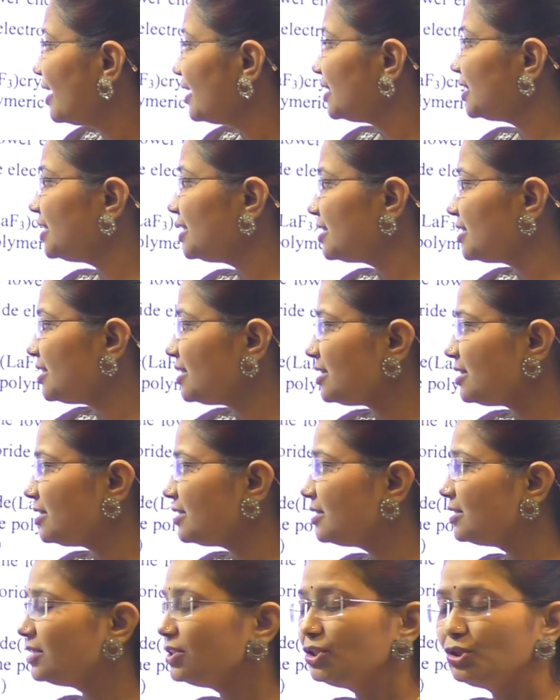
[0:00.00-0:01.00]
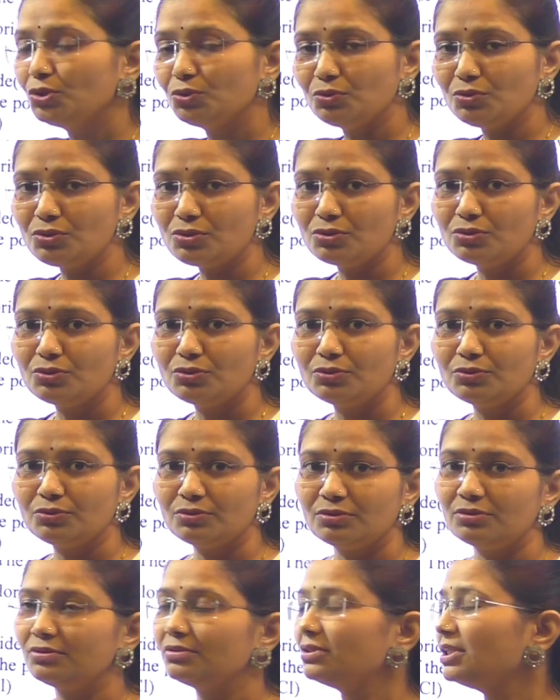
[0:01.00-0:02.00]
This is used
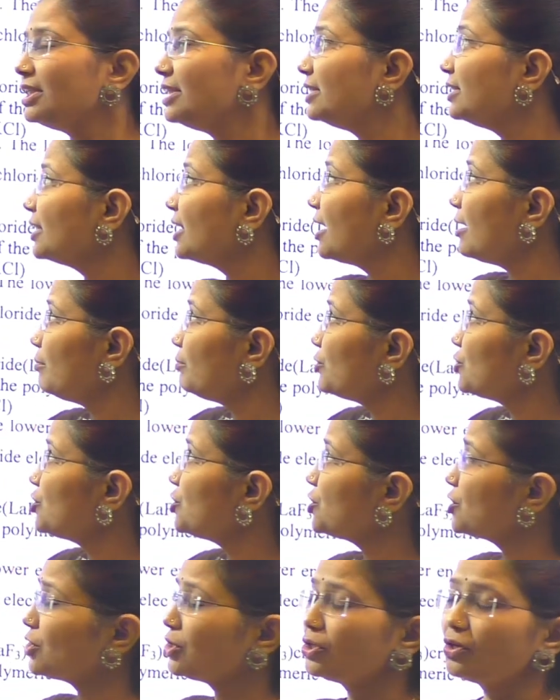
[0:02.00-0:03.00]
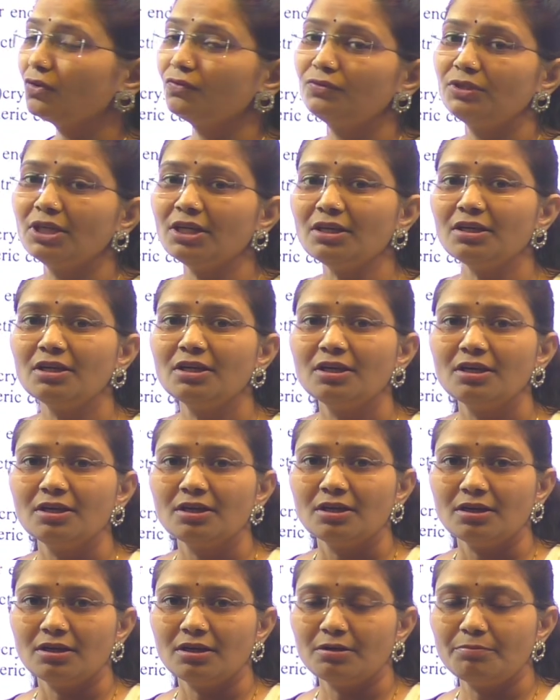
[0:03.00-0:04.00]
in the composition of the
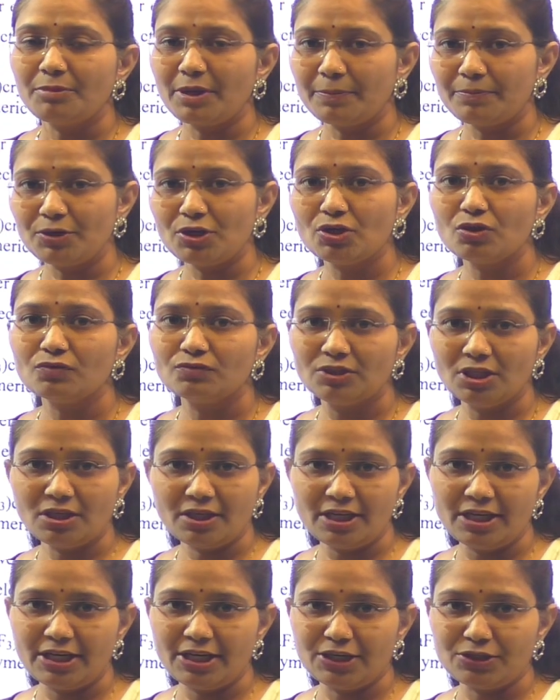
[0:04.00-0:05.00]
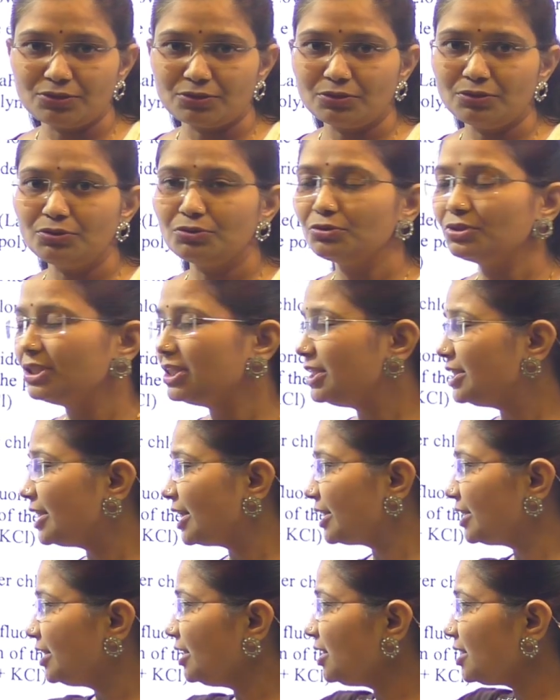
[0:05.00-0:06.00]
membrane of the electrode to
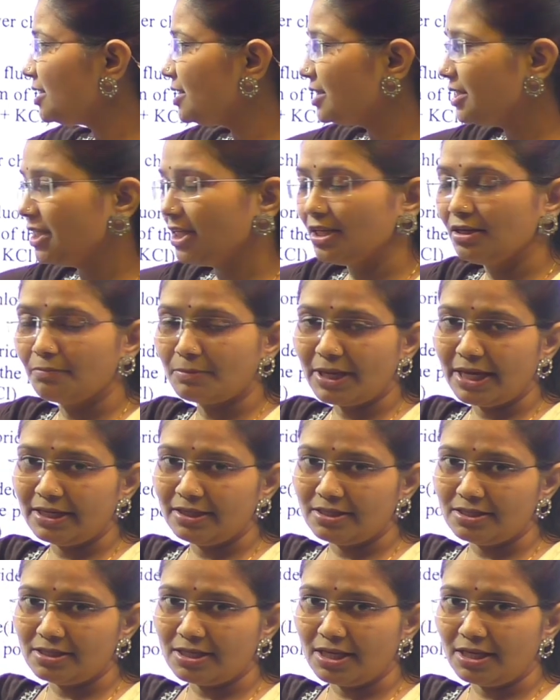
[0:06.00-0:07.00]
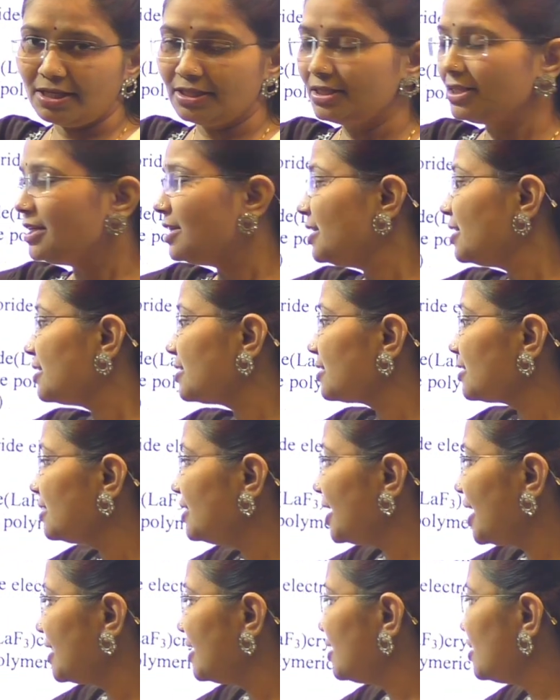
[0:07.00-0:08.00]
detect the Cl minus ion. So
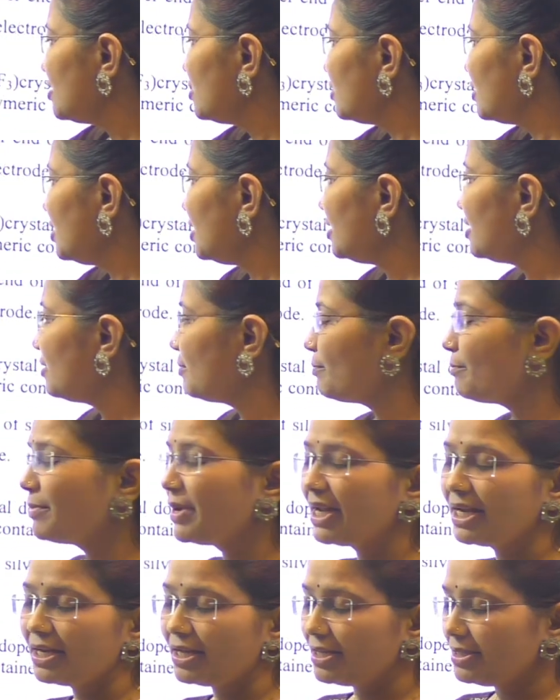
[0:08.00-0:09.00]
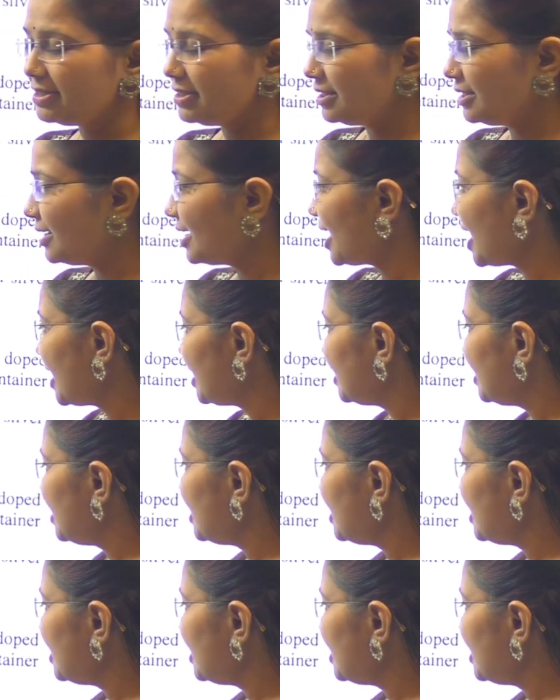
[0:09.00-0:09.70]
that is your main answer, and